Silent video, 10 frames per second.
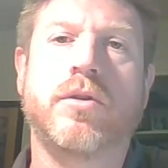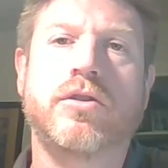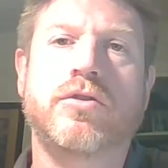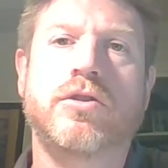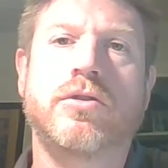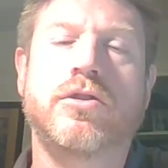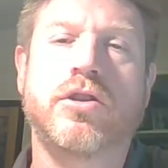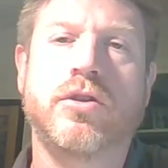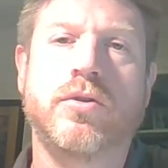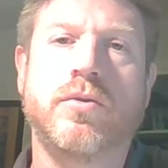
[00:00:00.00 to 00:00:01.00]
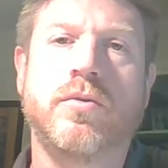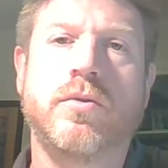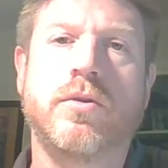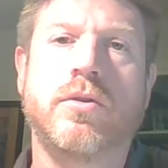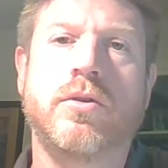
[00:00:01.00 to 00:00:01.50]
Bush 2,
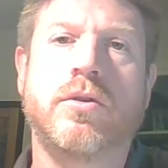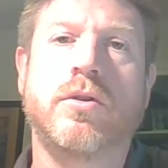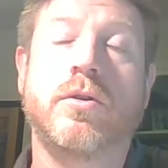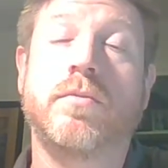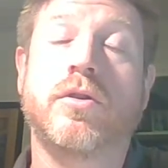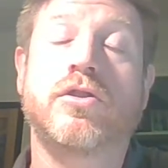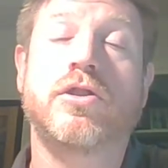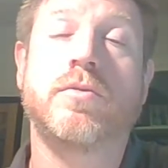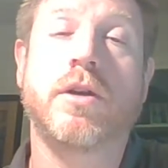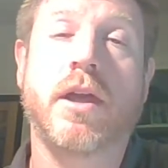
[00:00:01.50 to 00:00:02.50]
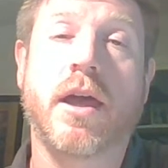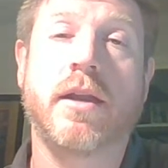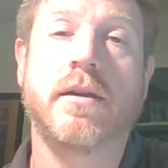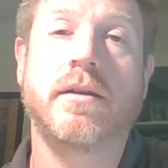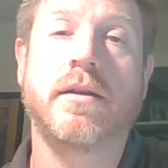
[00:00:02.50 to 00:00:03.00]
Bush 2
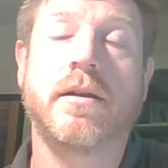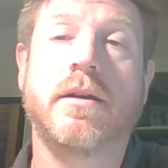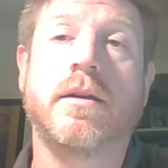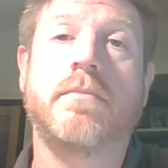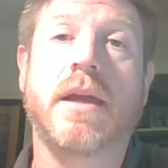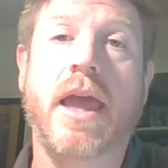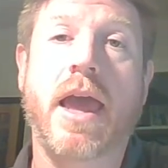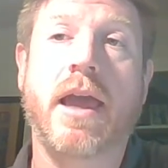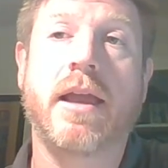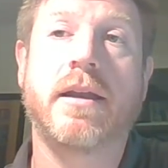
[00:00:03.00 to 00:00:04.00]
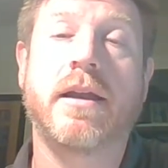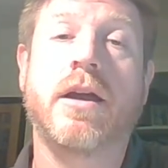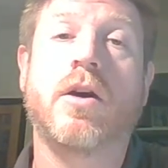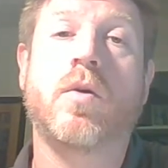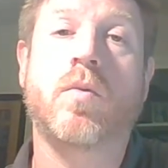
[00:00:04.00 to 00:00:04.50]
again, McCain,
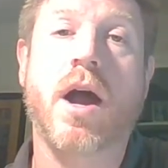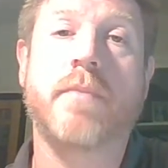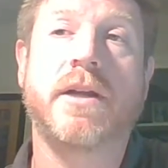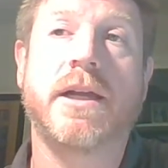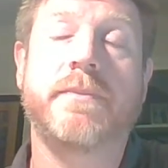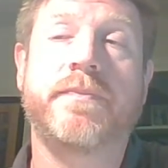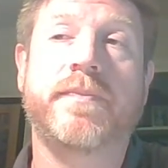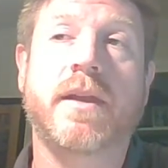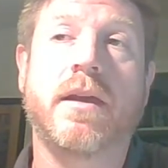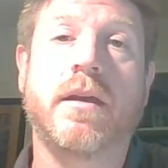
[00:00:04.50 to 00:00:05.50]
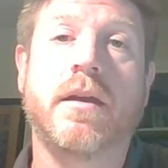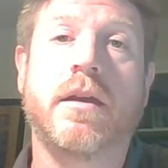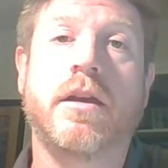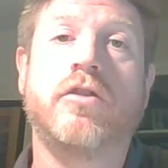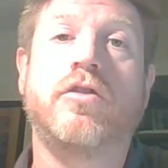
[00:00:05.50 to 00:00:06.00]
Romney.
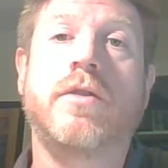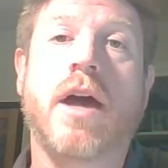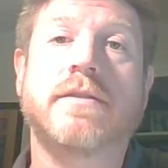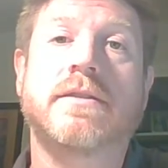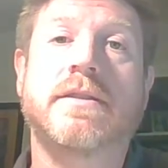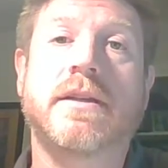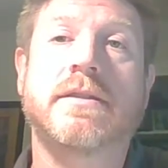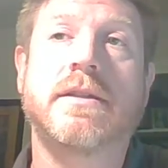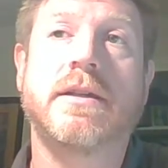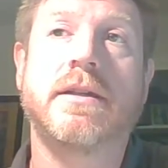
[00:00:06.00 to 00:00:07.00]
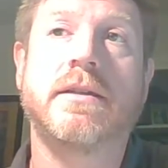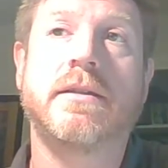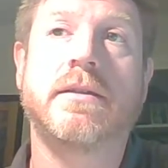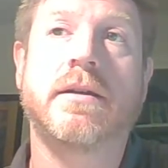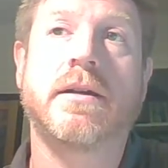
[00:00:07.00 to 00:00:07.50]
In
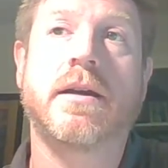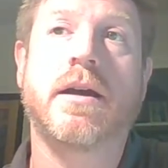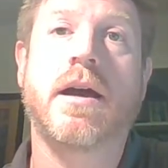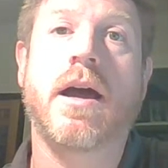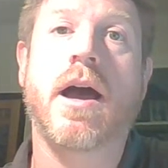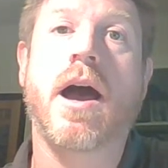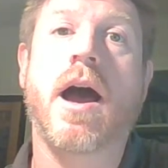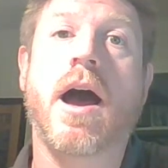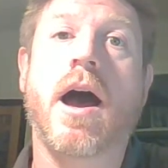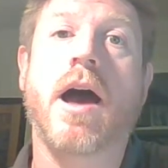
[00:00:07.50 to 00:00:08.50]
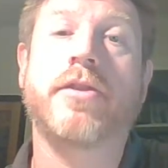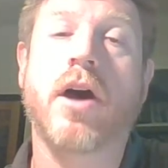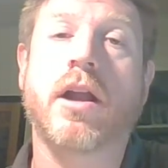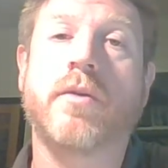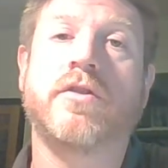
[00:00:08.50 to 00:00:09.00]
2016, I
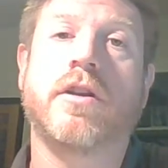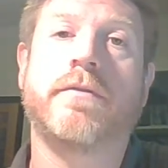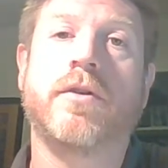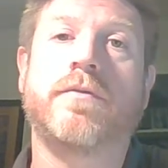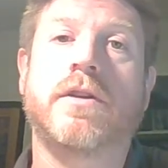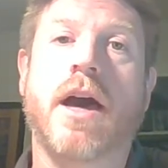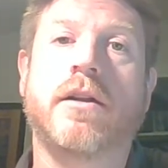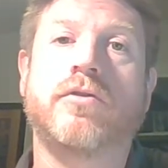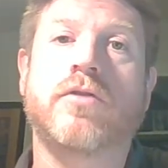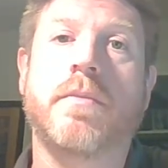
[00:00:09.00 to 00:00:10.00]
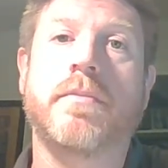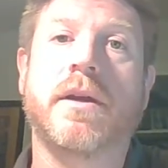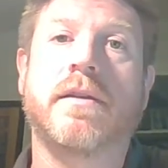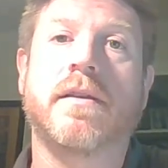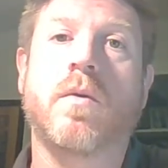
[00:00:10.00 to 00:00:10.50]
thought I was going to vote for Donald Trump
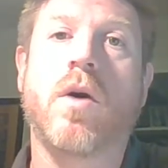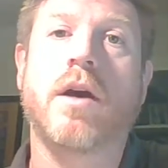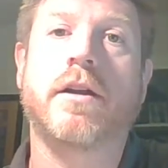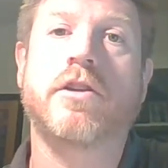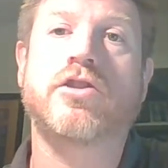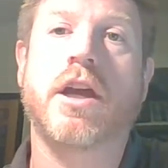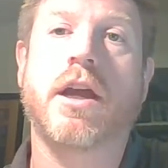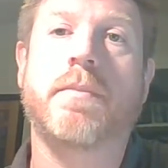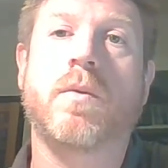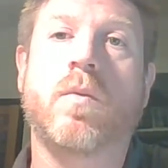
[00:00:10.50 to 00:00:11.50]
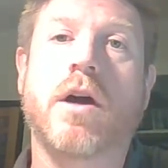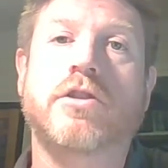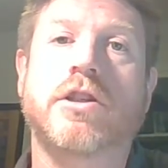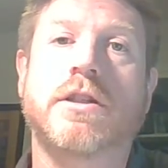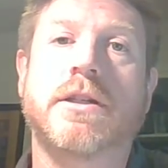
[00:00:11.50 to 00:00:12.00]
because I wanted a shakeup in
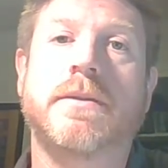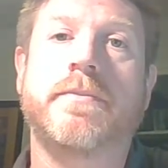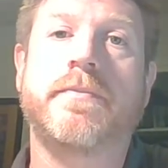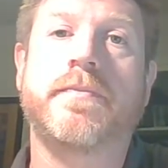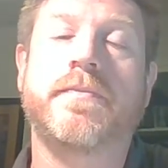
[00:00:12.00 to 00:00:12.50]
Washington.